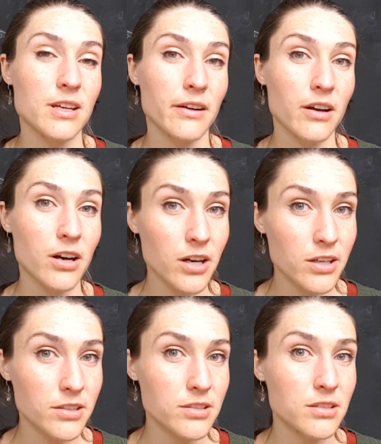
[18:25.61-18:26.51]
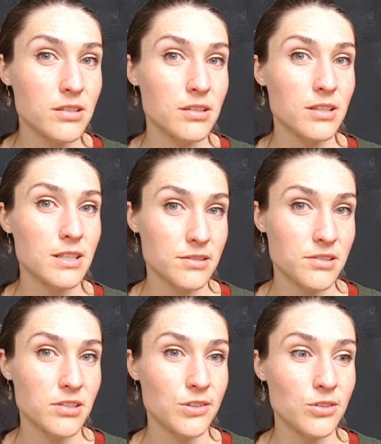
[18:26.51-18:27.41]
that God
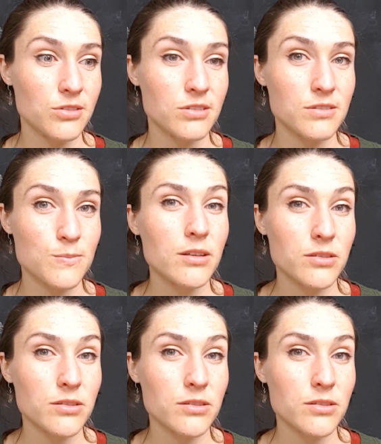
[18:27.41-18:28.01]
instituted.